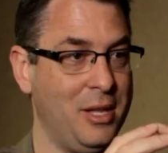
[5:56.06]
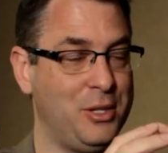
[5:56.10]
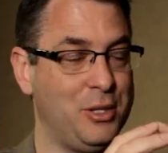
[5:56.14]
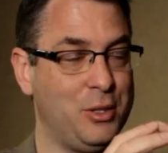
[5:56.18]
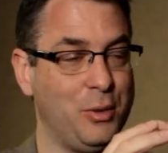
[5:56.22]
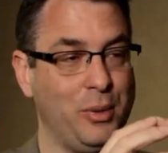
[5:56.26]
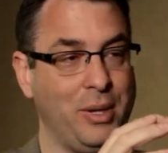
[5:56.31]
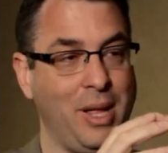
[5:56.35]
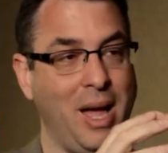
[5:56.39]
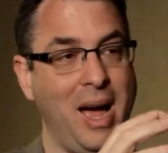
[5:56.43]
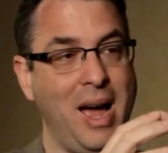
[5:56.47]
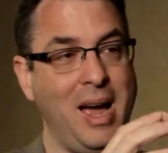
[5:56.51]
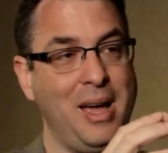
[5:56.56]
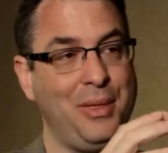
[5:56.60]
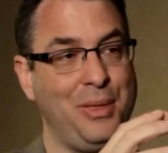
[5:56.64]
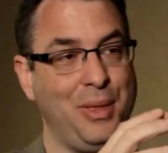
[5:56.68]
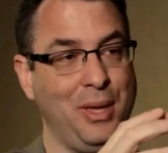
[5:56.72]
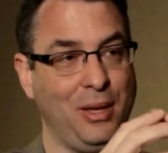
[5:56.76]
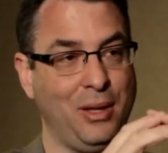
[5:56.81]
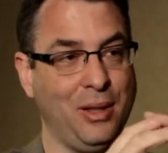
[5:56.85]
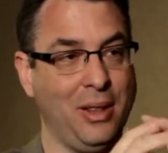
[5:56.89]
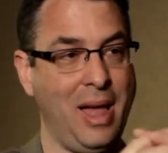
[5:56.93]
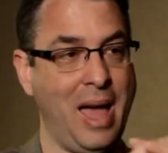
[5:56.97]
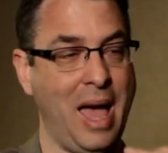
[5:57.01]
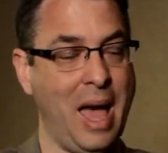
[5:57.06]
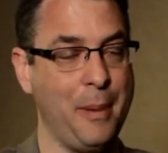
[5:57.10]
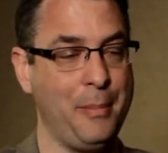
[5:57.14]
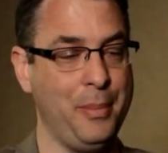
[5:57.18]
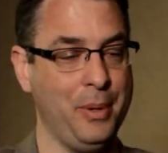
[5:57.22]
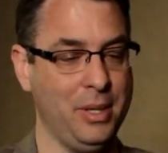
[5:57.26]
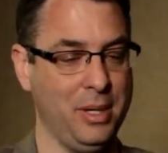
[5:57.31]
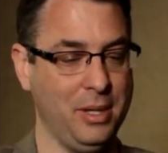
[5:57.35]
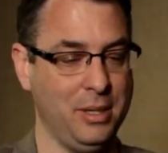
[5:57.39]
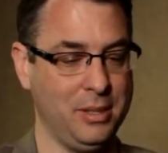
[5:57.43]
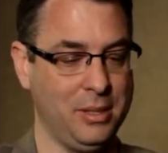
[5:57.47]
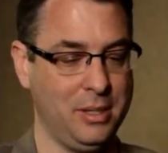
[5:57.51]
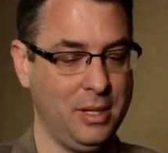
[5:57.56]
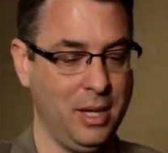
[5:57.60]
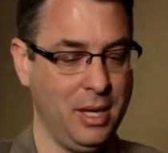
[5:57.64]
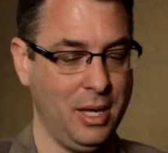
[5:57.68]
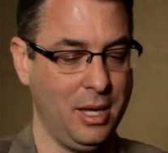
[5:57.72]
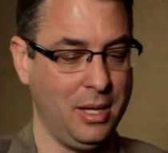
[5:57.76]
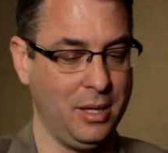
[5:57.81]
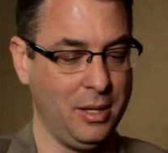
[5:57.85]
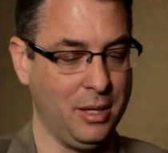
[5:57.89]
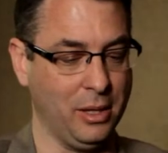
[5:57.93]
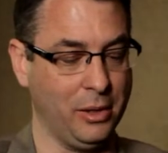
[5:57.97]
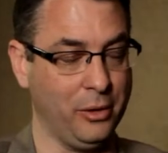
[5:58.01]
so what i think will happen is
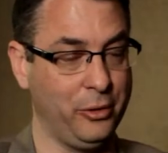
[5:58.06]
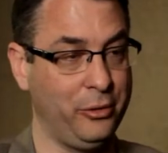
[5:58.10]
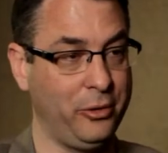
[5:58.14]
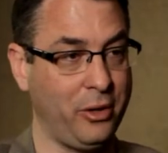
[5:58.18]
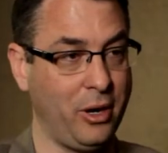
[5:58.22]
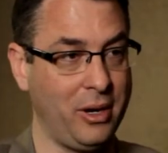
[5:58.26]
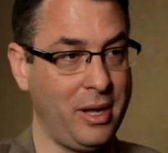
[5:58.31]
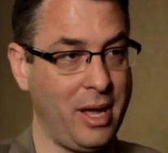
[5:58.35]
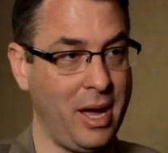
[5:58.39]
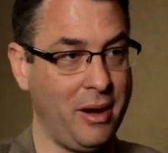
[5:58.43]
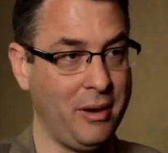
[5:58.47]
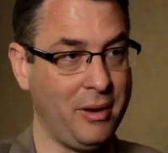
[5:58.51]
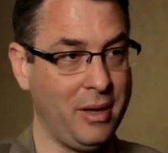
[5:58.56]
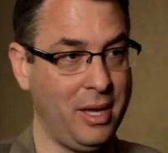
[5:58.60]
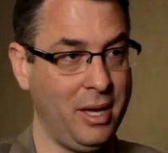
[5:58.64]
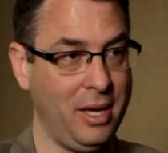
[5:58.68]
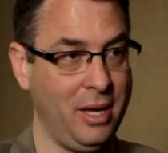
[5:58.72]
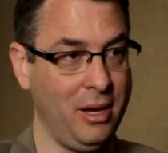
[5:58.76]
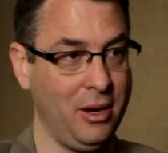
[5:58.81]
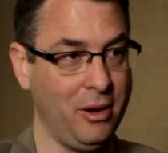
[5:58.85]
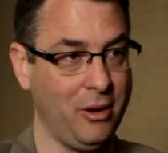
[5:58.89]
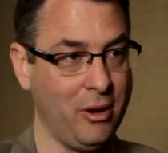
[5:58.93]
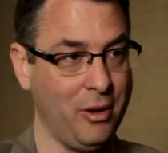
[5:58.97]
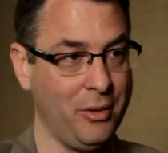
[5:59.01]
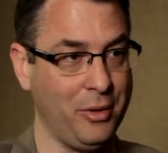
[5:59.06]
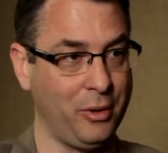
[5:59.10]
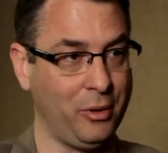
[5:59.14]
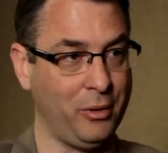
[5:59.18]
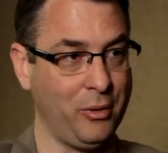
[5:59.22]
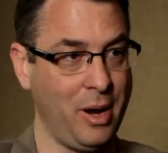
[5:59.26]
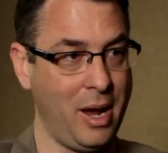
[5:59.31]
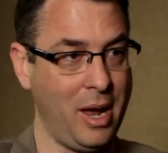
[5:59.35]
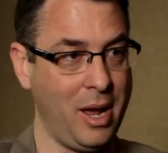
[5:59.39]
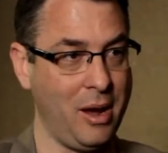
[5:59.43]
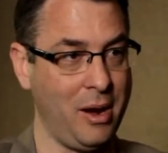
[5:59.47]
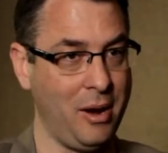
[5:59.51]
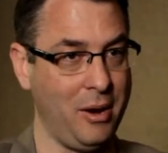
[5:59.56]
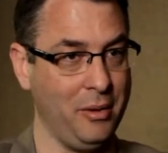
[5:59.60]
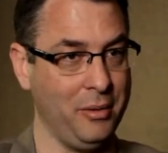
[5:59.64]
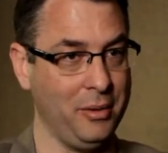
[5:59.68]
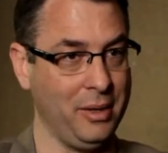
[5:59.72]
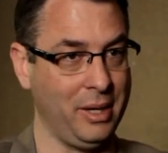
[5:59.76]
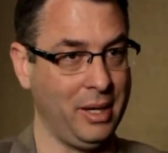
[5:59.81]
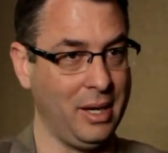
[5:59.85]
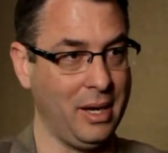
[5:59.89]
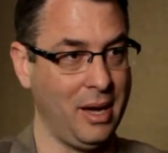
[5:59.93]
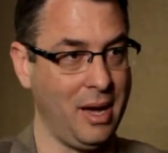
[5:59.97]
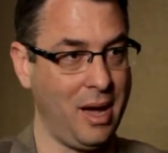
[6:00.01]
it'll start out here on the
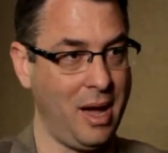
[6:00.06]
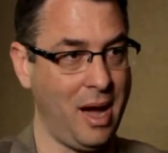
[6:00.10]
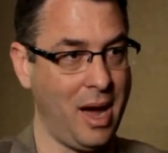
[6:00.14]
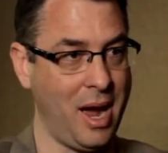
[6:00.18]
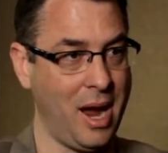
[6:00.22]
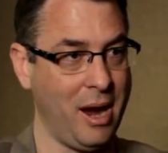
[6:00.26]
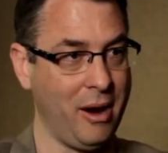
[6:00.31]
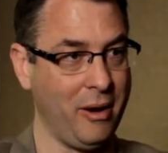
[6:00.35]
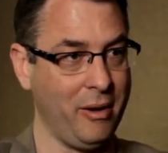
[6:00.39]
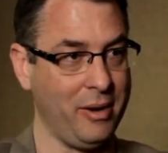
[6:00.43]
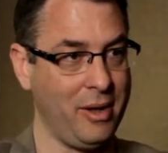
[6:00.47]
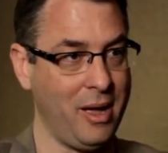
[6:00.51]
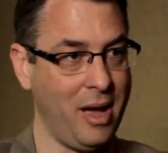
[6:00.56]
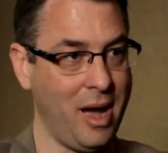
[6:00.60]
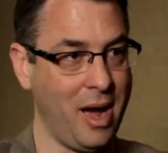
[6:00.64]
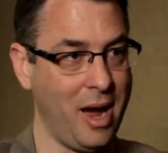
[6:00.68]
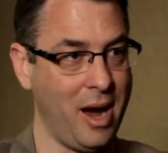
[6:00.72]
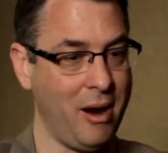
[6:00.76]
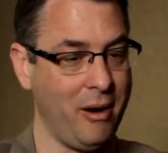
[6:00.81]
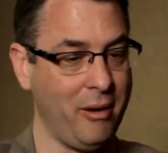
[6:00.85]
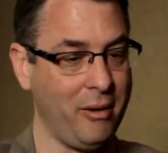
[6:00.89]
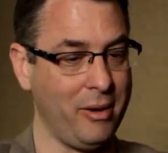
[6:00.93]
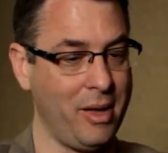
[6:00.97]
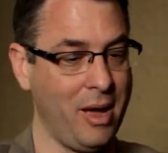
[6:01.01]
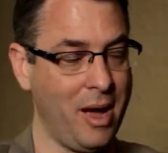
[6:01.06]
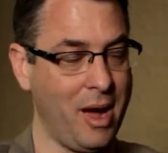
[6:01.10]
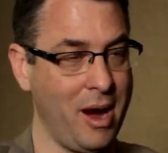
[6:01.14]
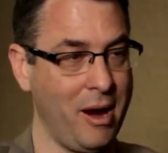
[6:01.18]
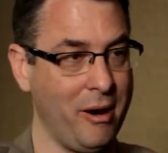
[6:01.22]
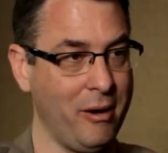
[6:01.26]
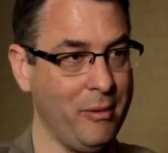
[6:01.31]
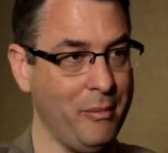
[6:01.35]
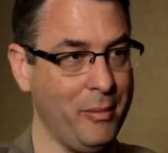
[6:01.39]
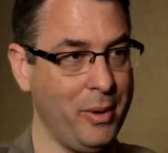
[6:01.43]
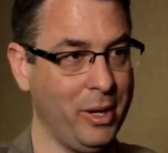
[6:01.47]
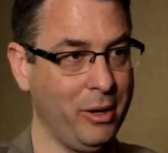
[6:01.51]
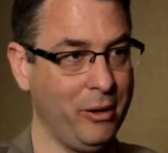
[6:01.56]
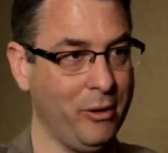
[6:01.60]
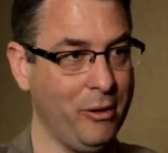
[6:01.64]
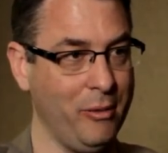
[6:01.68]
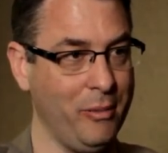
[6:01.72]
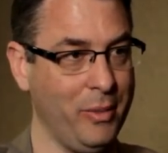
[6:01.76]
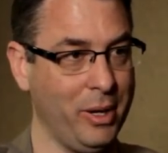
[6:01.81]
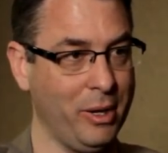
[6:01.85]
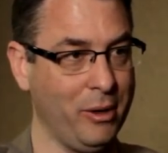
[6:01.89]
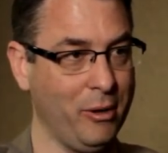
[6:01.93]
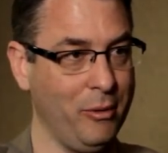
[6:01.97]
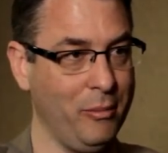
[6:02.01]
ground and get higher and higher and higher and bigger
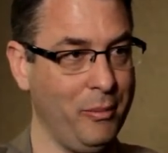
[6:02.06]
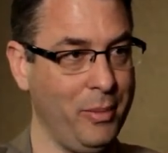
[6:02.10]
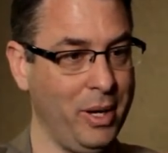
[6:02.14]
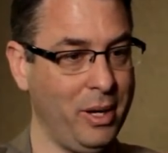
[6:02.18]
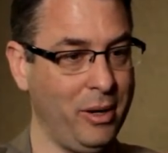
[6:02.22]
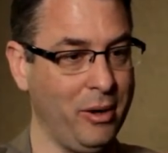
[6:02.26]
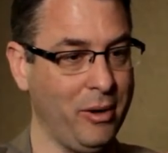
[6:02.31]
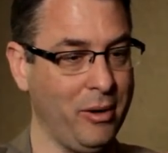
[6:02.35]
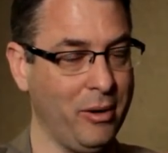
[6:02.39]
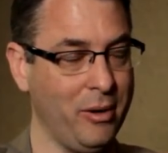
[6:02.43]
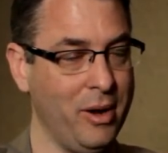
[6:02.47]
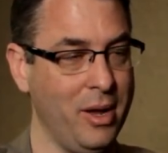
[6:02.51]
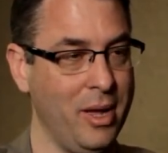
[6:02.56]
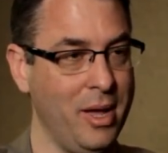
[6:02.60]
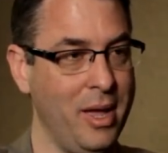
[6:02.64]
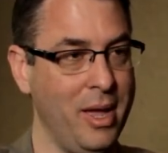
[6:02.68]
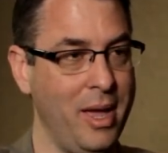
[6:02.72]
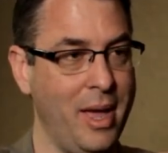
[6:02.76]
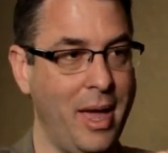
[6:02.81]
and bigger and bigger